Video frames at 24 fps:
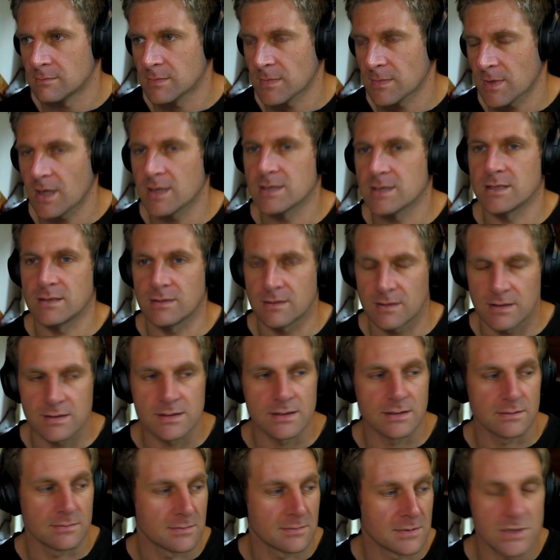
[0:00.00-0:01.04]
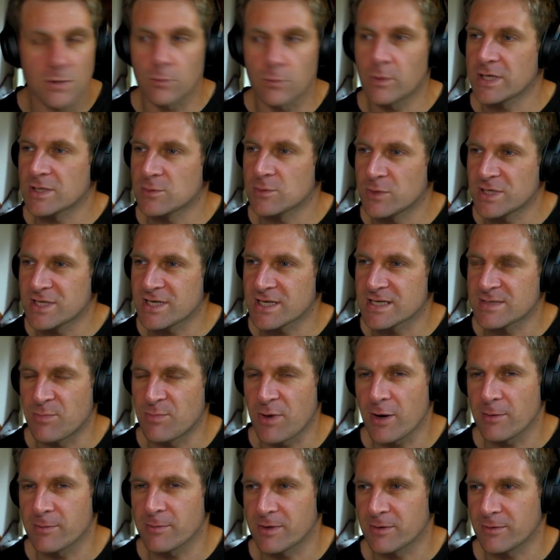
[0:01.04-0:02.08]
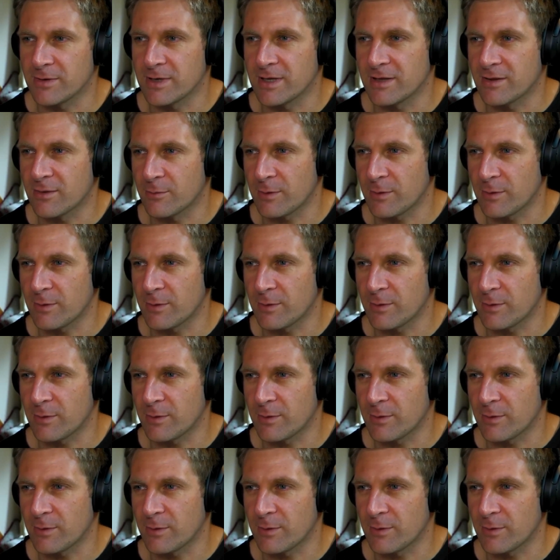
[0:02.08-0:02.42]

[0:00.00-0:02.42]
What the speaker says: I see. So which experiment do we need